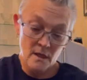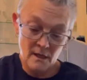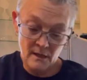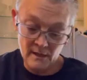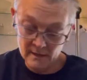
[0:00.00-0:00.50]

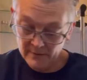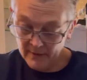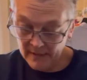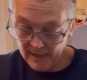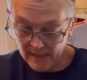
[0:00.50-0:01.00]
Uh,
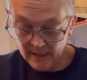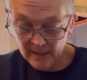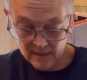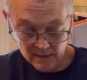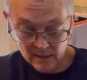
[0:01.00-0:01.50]

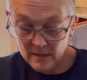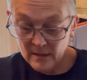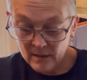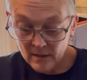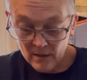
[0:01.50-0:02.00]
they
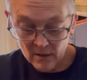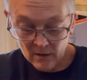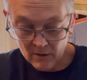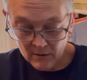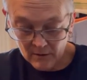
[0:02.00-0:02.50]

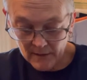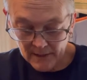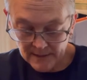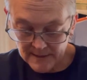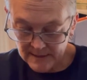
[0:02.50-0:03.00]
are
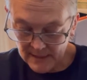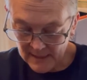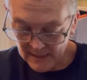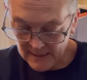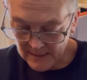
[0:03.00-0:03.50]
a
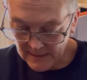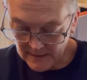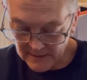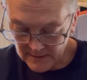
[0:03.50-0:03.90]
size